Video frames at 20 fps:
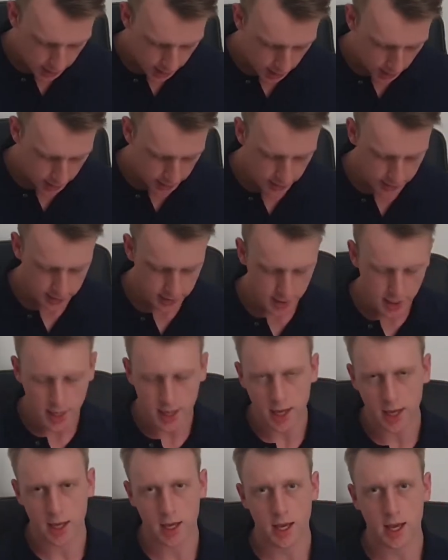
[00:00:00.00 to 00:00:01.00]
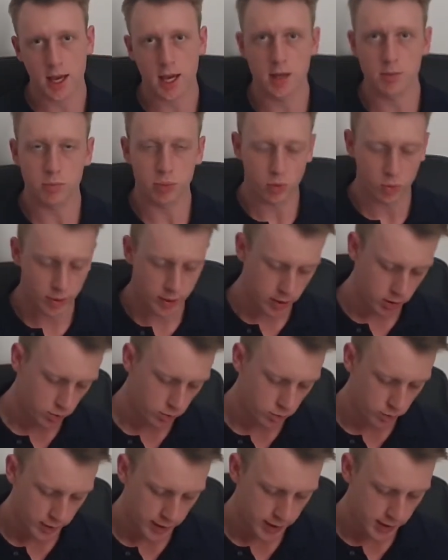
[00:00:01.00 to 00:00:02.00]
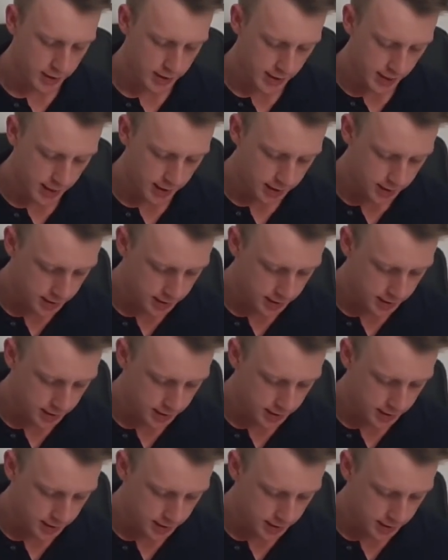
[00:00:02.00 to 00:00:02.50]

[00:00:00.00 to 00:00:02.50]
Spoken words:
I guess, endpoint, we can take the